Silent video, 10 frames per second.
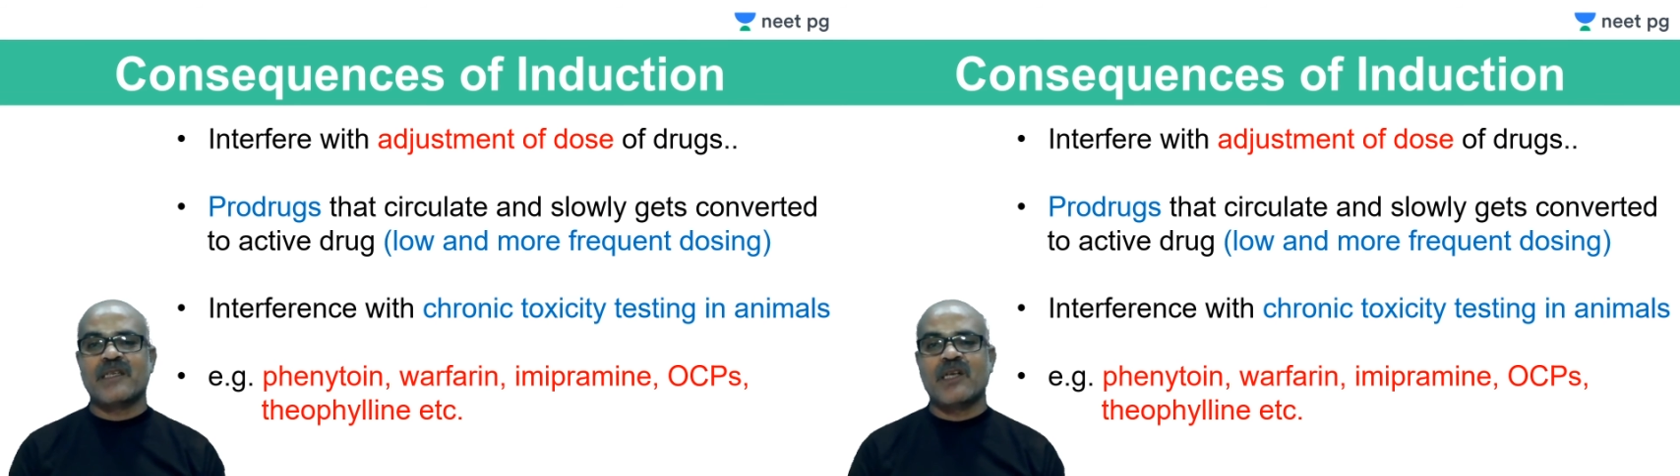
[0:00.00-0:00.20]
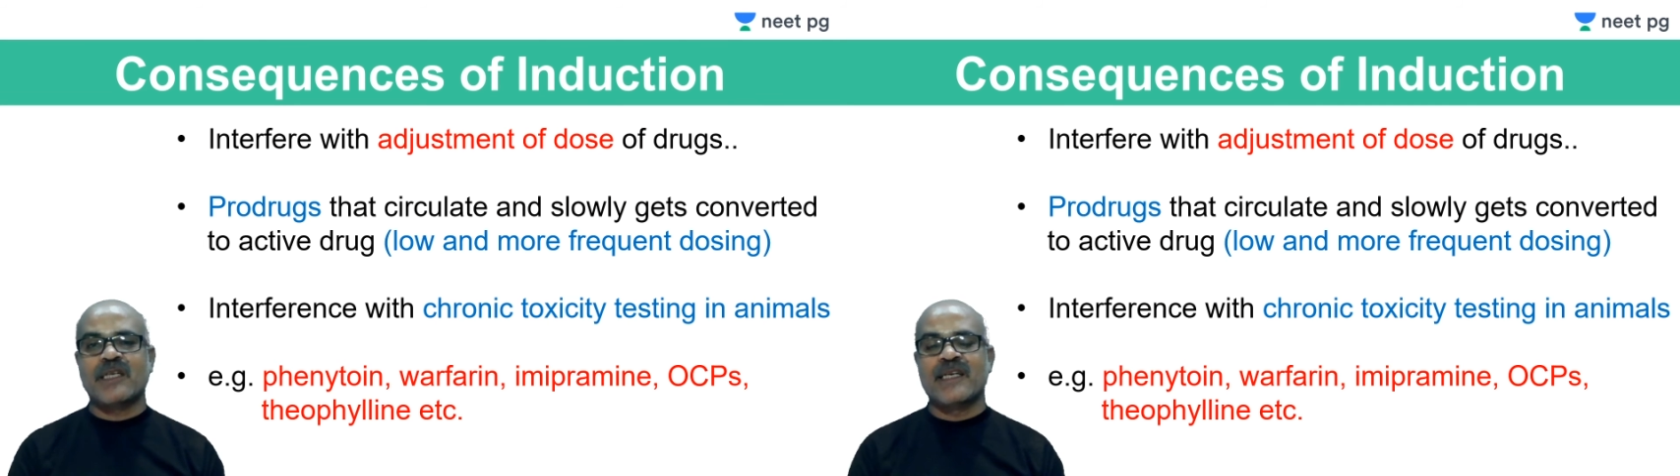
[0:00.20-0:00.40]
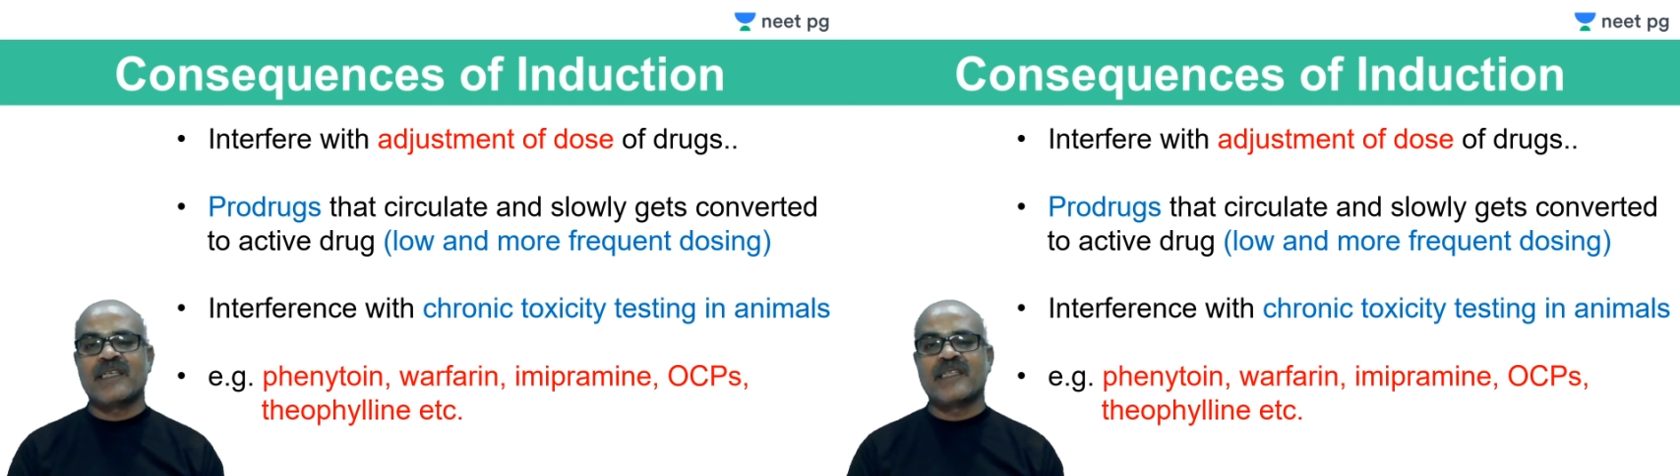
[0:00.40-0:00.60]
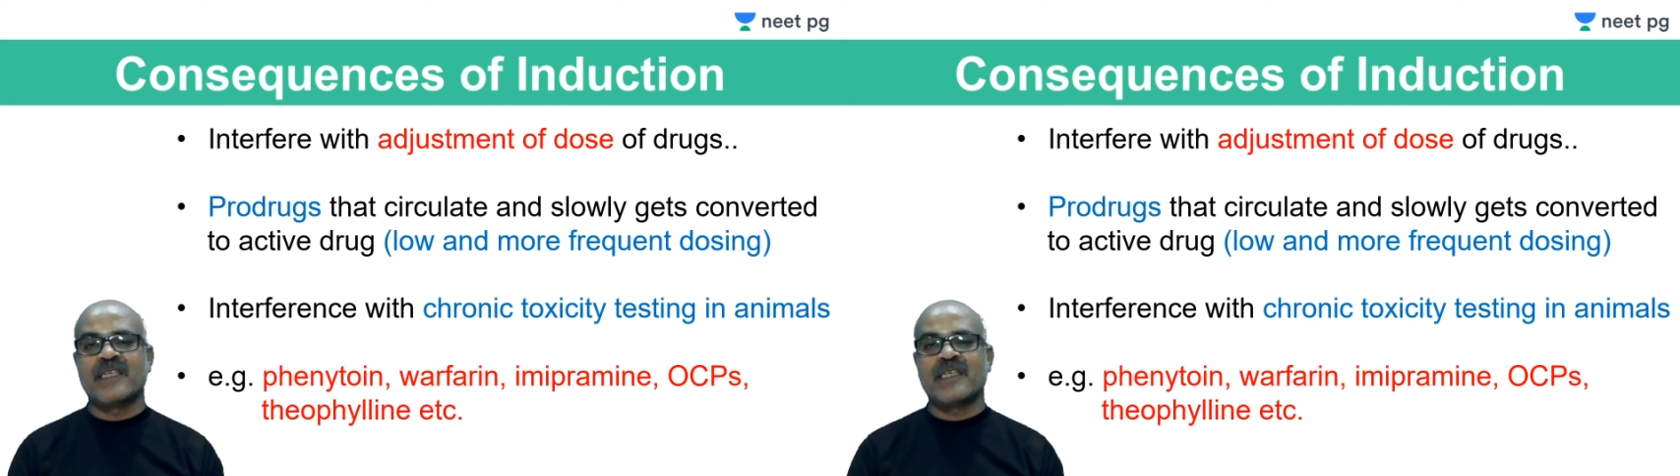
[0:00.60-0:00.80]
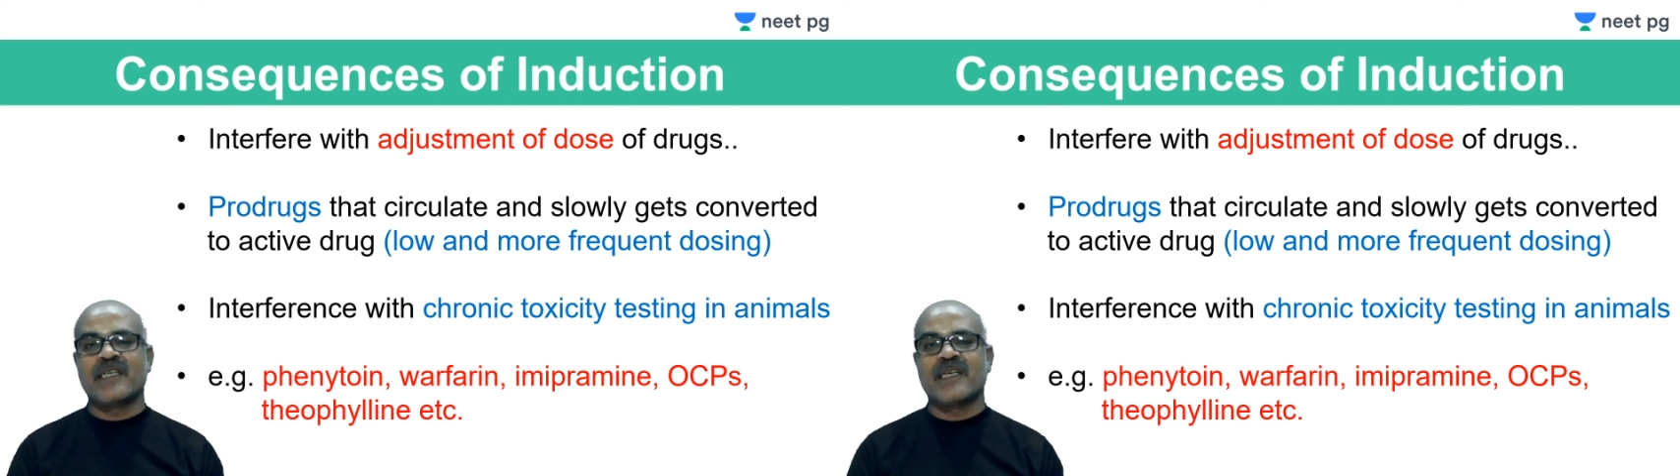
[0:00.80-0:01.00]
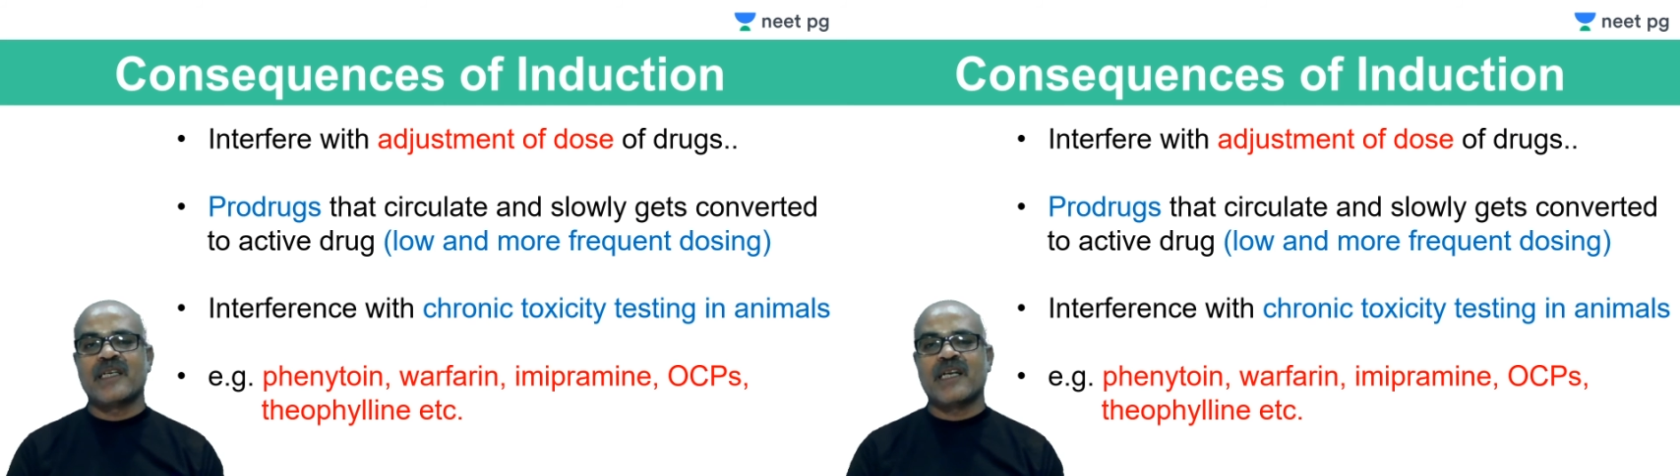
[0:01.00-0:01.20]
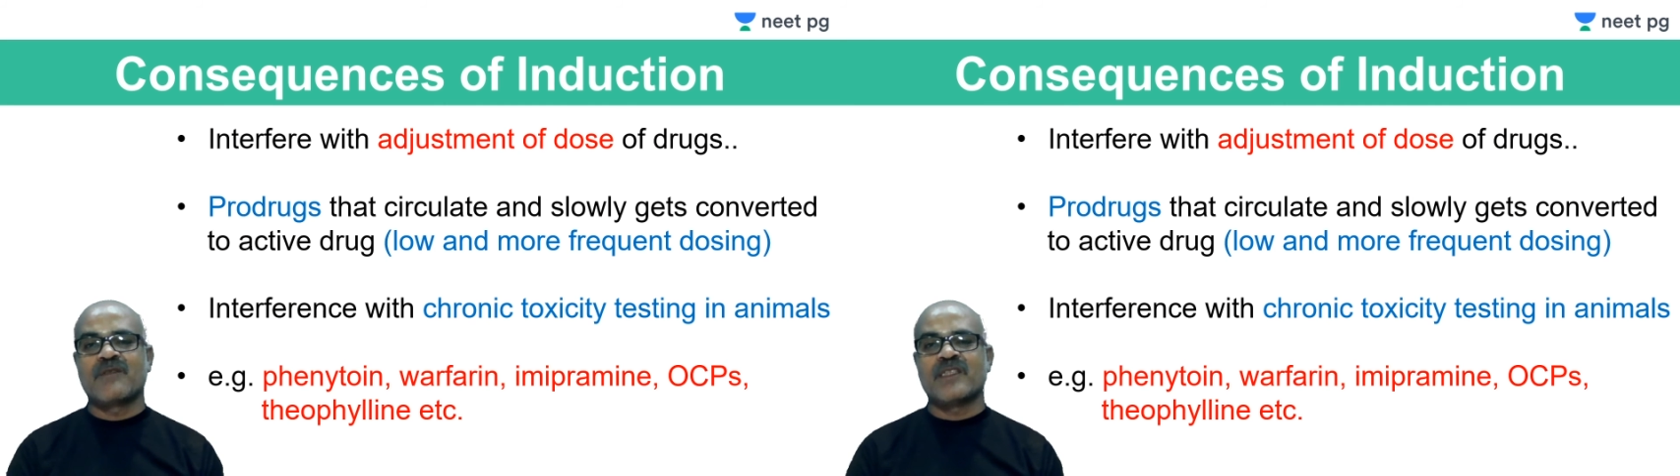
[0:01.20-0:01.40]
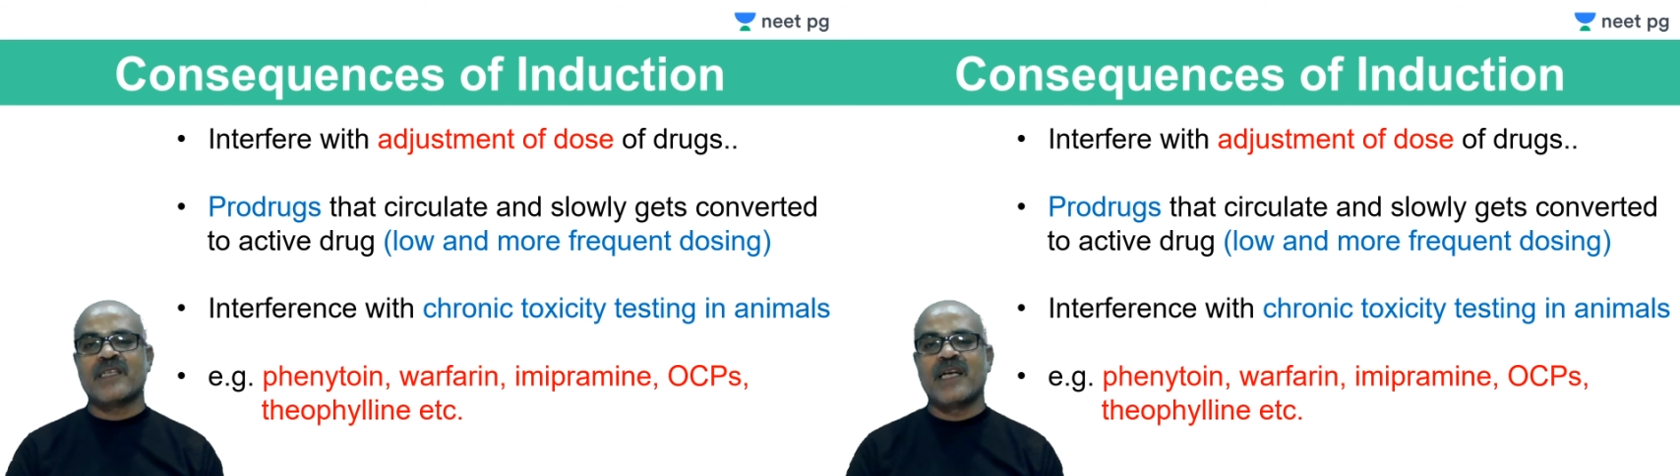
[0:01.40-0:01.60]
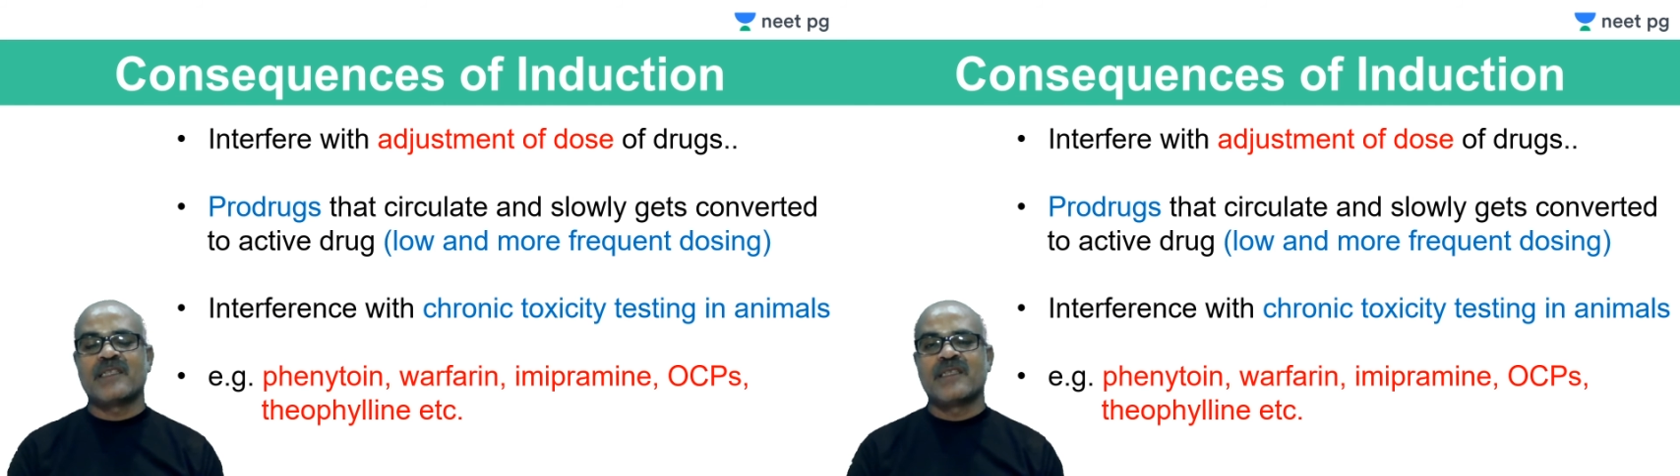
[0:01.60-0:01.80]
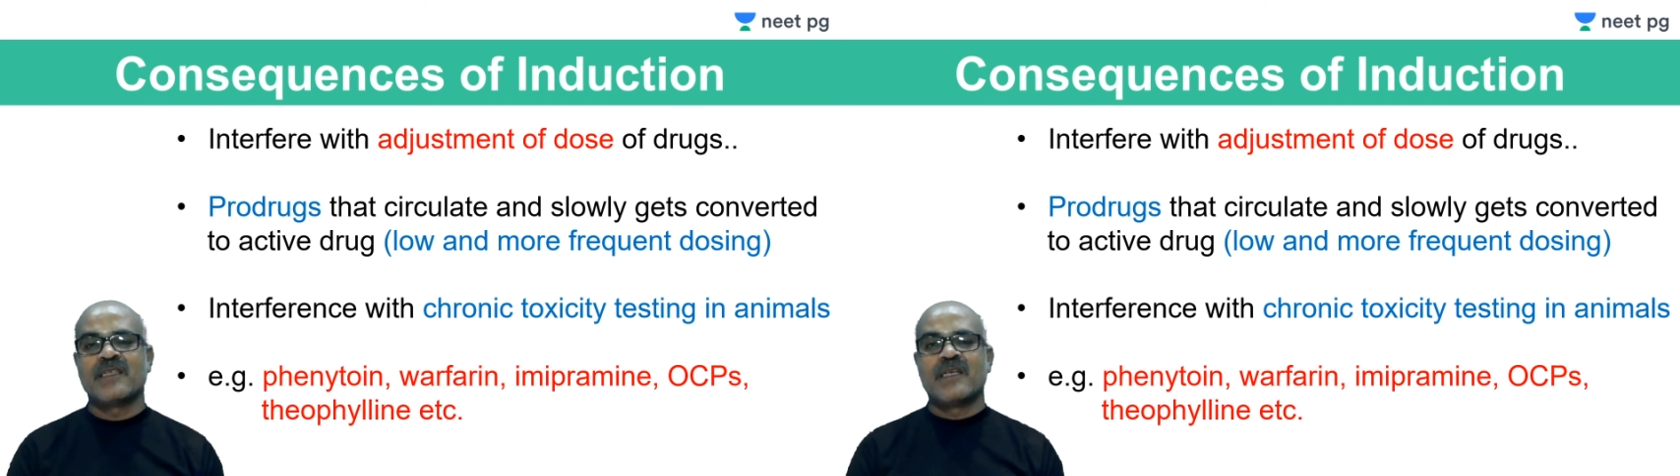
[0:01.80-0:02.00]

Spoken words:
concurrently taking a drug which has